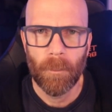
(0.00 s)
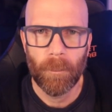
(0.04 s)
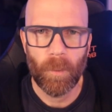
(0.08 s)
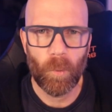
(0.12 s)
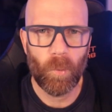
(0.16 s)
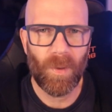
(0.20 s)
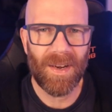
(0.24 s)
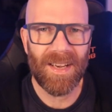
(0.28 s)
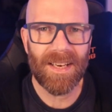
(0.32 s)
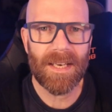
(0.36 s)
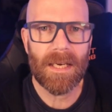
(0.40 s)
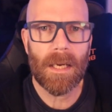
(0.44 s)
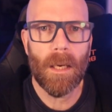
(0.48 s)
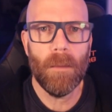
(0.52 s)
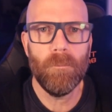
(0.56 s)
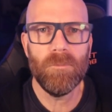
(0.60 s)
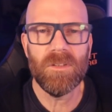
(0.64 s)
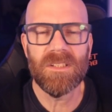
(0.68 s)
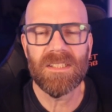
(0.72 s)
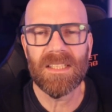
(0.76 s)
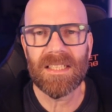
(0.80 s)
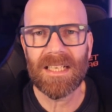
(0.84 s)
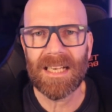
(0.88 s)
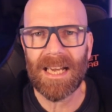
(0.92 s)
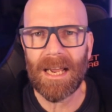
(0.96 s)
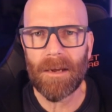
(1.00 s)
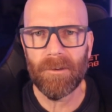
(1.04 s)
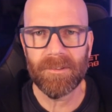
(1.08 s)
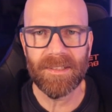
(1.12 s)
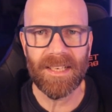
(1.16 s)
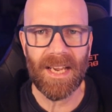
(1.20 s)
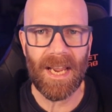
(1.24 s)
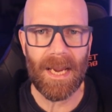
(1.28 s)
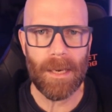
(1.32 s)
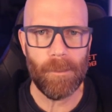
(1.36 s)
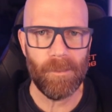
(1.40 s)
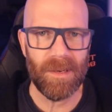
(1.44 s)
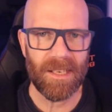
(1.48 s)
But when it comes to cloud
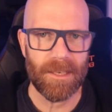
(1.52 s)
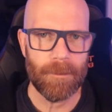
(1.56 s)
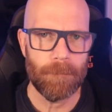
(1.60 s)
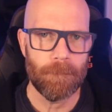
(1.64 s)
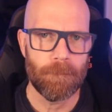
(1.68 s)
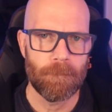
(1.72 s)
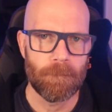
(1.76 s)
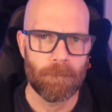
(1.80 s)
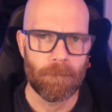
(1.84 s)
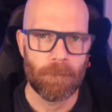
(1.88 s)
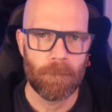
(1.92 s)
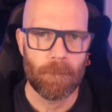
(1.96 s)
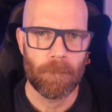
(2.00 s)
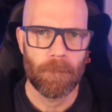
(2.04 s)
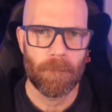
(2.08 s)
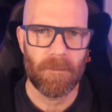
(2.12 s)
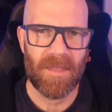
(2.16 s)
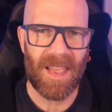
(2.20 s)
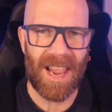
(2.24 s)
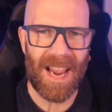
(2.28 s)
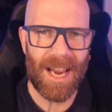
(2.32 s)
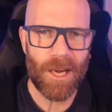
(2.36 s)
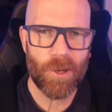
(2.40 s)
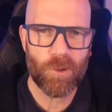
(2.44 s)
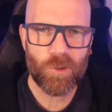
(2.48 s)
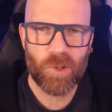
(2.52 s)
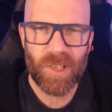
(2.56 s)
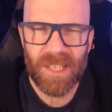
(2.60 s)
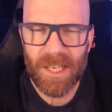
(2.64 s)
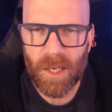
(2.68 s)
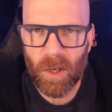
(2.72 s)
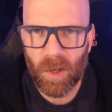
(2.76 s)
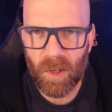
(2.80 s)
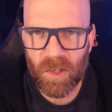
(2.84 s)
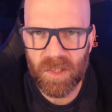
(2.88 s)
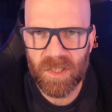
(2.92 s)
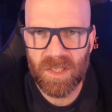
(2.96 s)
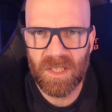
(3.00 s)
gaming, the entry
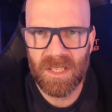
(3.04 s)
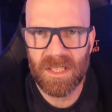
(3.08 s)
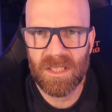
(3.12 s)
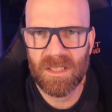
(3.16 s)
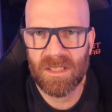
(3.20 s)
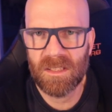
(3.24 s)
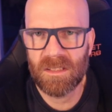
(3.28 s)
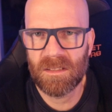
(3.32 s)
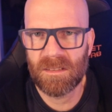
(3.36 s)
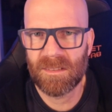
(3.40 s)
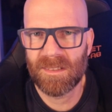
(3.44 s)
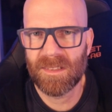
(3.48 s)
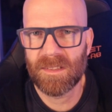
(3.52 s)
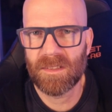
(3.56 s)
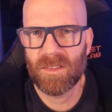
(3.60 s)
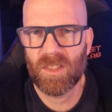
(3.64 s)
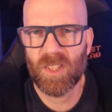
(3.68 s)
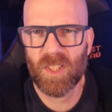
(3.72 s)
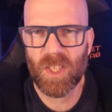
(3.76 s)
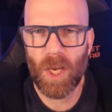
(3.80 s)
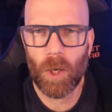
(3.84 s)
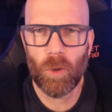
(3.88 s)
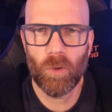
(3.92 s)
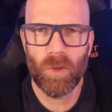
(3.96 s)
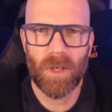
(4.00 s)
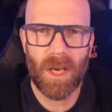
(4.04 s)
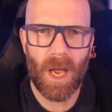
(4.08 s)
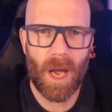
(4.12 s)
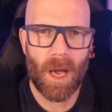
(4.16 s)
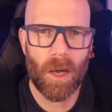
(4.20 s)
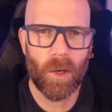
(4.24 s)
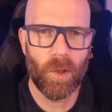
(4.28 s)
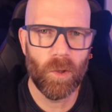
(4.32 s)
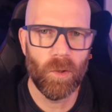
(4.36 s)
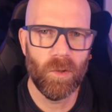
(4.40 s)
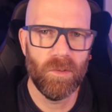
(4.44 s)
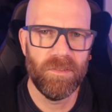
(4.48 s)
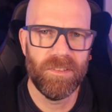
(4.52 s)
cost is so
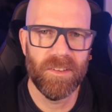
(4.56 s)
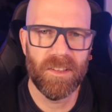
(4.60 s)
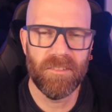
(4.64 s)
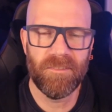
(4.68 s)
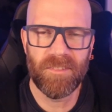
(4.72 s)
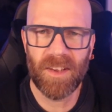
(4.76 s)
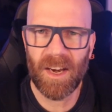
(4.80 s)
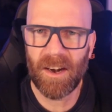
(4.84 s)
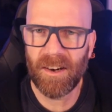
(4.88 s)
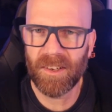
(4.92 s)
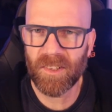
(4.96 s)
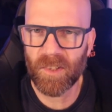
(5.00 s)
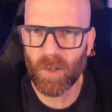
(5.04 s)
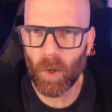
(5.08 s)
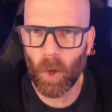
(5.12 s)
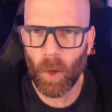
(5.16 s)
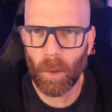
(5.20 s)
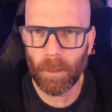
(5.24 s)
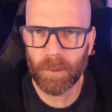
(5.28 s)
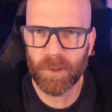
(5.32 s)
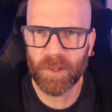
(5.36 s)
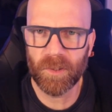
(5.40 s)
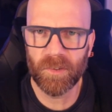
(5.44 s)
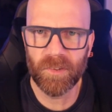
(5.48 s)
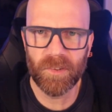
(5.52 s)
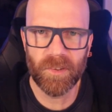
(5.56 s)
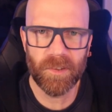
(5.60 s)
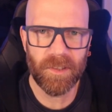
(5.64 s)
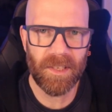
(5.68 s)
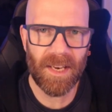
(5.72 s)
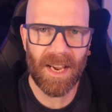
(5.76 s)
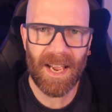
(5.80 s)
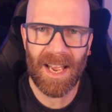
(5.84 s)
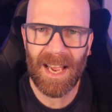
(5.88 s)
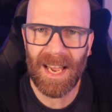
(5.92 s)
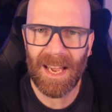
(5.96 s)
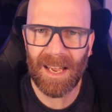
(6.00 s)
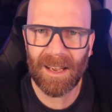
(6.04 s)
low for the various options that
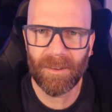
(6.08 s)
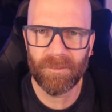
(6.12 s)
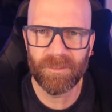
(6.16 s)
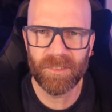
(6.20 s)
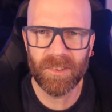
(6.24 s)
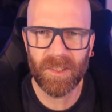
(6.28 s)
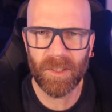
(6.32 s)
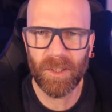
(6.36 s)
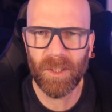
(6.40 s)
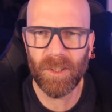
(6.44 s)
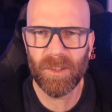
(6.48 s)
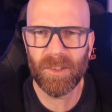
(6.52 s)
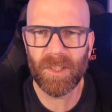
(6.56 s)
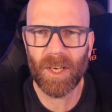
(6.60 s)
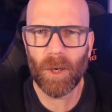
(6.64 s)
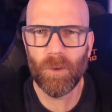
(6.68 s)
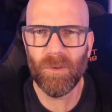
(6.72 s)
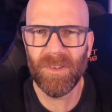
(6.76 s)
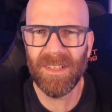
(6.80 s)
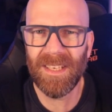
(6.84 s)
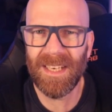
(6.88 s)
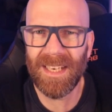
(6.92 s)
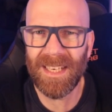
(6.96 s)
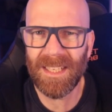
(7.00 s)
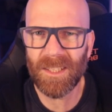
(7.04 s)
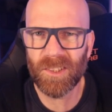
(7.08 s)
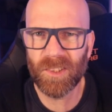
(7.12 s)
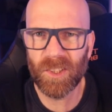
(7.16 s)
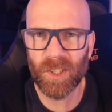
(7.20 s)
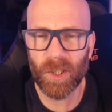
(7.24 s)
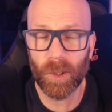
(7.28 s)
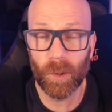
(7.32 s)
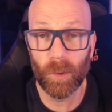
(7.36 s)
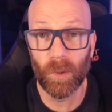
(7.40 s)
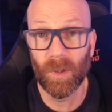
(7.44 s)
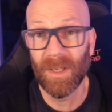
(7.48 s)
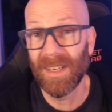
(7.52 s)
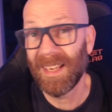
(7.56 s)
you have. So you don't need
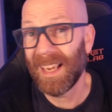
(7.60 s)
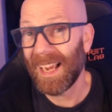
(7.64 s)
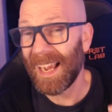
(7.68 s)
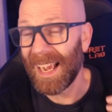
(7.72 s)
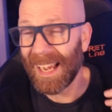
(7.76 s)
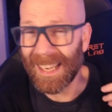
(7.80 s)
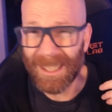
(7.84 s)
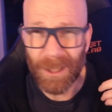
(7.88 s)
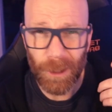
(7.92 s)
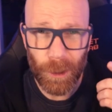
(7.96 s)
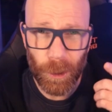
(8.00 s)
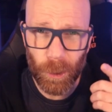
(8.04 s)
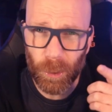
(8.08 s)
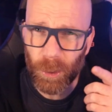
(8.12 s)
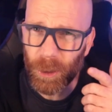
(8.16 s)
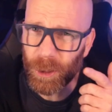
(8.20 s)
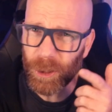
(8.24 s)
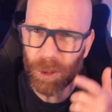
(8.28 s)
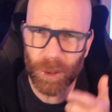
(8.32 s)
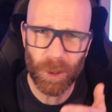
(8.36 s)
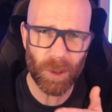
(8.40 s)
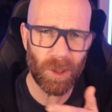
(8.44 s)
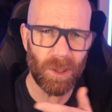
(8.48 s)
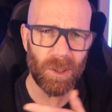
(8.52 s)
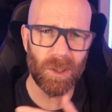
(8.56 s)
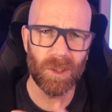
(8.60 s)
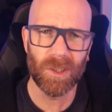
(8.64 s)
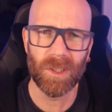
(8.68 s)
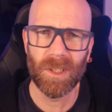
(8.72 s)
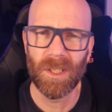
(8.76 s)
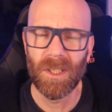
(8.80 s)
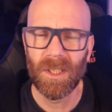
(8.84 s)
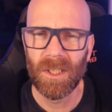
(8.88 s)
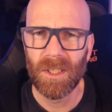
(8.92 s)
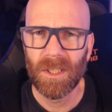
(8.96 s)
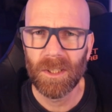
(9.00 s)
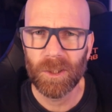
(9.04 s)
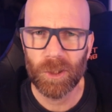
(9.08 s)
to, and you shouldn't,
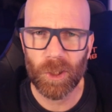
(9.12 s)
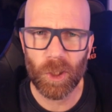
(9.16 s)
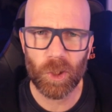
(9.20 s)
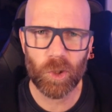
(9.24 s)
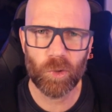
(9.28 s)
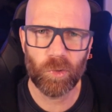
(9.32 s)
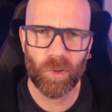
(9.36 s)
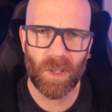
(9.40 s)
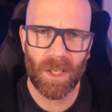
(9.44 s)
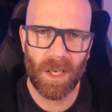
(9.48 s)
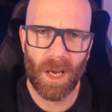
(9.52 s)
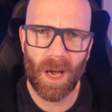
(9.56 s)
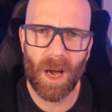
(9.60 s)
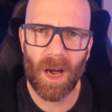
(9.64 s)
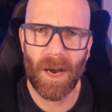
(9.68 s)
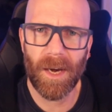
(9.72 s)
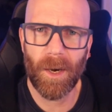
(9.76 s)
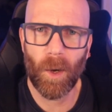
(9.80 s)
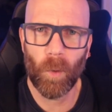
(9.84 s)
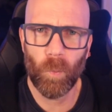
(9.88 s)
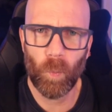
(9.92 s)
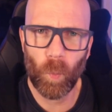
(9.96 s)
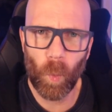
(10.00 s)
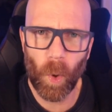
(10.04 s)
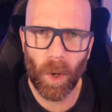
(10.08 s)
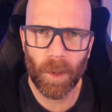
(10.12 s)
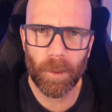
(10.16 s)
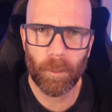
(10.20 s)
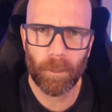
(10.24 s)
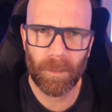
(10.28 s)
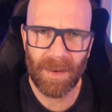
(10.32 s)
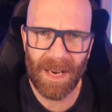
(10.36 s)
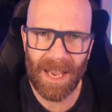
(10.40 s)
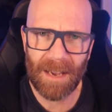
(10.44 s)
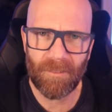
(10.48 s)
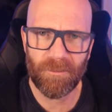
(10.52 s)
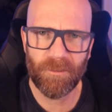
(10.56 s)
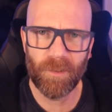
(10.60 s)
just rely on one
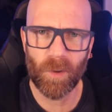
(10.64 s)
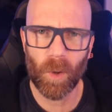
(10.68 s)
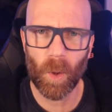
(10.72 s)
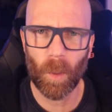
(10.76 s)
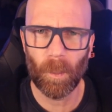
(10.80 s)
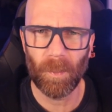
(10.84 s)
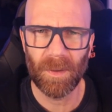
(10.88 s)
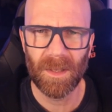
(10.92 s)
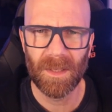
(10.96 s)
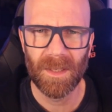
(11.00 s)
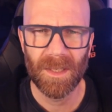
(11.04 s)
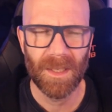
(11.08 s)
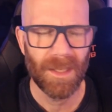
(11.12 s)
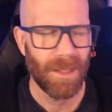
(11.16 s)
platform.